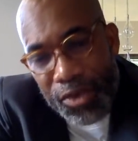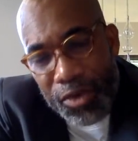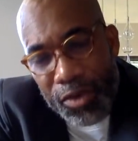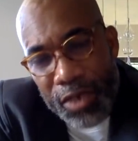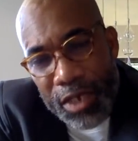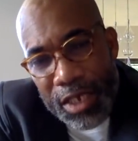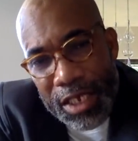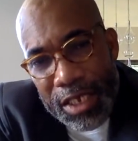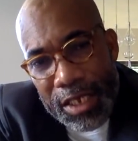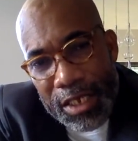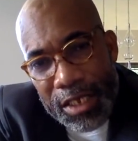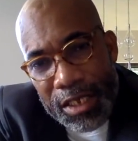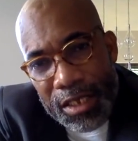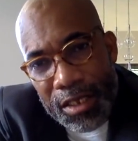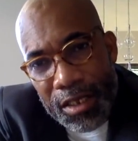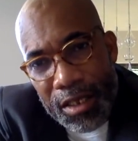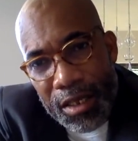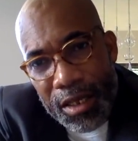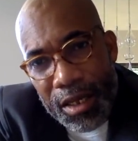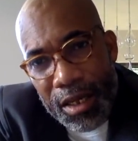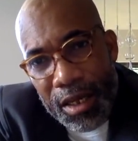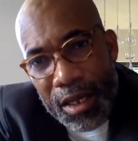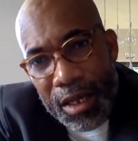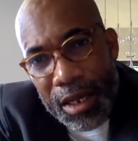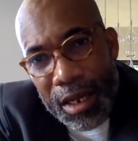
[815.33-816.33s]
to his
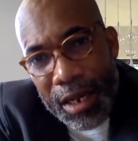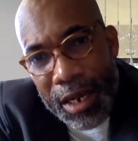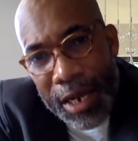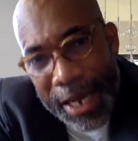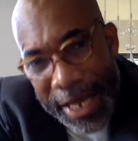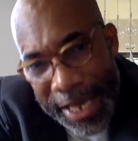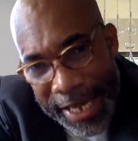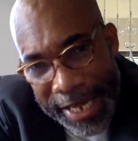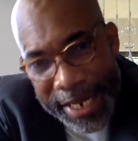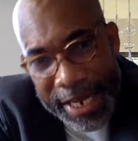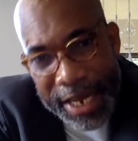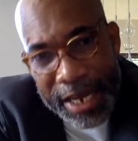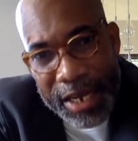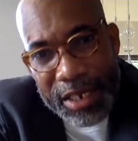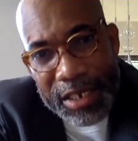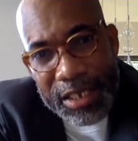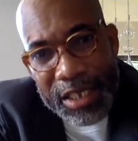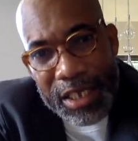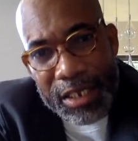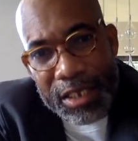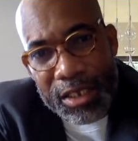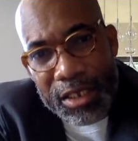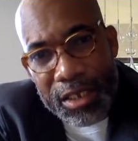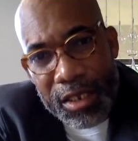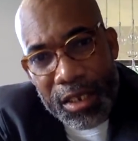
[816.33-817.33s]
leader,
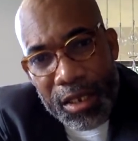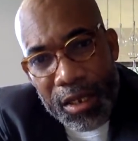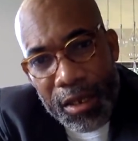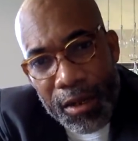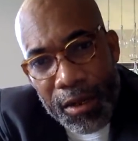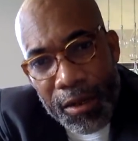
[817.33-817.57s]
the